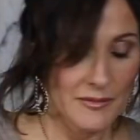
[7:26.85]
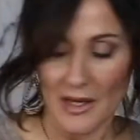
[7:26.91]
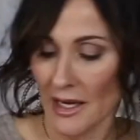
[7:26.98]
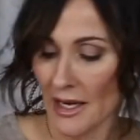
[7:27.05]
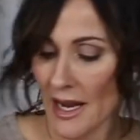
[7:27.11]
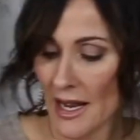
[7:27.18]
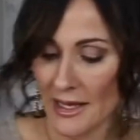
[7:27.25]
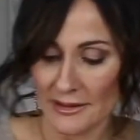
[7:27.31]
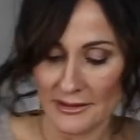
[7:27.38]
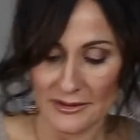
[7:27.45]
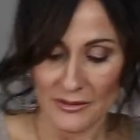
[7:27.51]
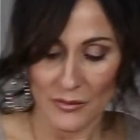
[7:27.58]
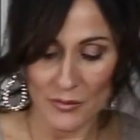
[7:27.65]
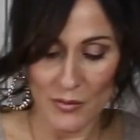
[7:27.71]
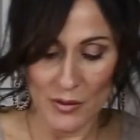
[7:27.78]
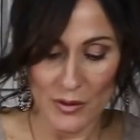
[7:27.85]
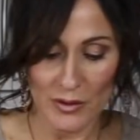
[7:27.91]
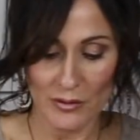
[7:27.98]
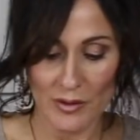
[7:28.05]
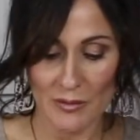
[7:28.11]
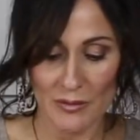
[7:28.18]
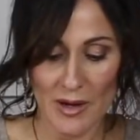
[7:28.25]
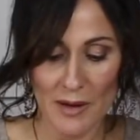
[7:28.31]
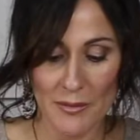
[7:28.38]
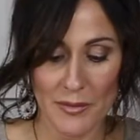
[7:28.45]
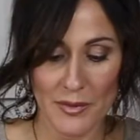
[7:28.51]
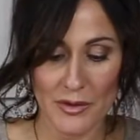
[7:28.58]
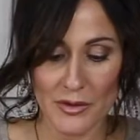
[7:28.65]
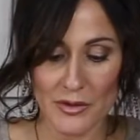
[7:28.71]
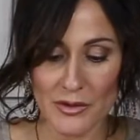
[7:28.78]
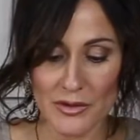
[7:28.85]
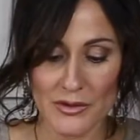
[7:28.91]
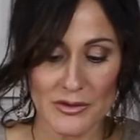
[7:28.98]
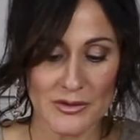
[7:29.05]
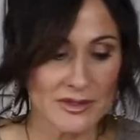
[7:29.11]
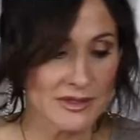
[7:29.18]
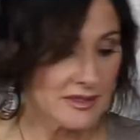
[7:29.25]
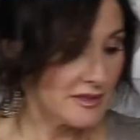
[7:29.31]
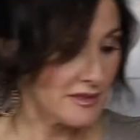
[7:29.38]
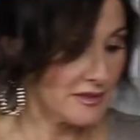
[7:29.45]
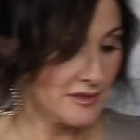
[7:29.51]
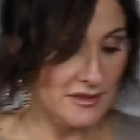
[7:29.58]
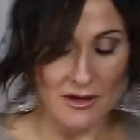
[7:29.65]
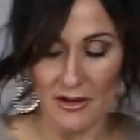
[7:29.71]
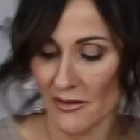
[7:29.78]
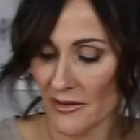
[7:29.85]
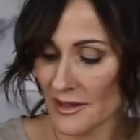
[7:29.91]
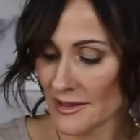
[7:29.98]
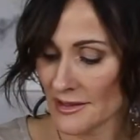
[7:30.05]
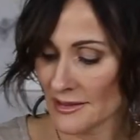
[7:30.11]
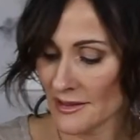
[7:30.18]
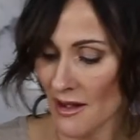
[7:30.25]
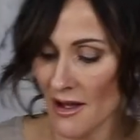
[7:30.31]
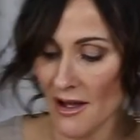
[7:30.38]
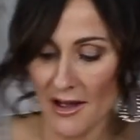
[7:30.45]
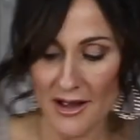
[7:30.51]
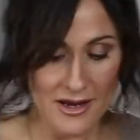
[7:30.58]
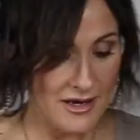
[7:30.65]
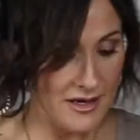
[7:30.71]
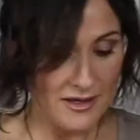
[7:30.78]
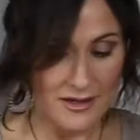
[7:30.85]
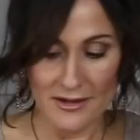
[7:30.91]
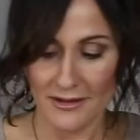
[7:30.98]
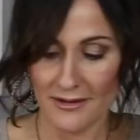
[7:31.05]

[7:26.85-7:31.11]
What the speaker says: add some more green peppers on this side,